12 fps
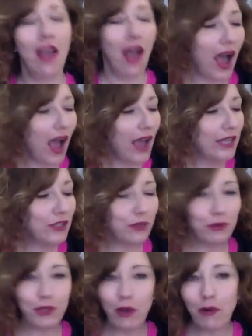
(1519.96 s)
I
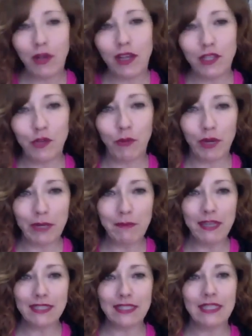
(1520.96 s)
do yoga 20
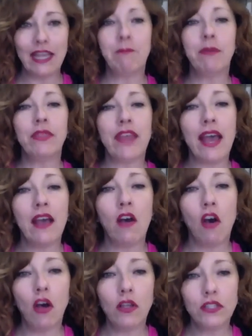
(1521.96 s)
minutes a day, but that
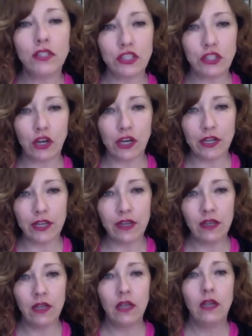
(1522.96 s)
all started
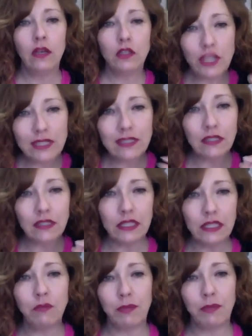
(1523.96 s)
just a
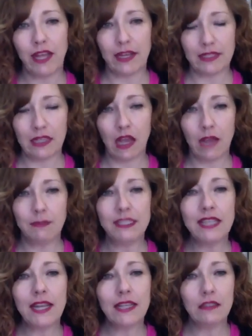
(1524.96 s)
little bit at a time,
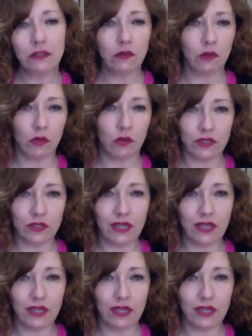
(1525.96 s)
setting little goals.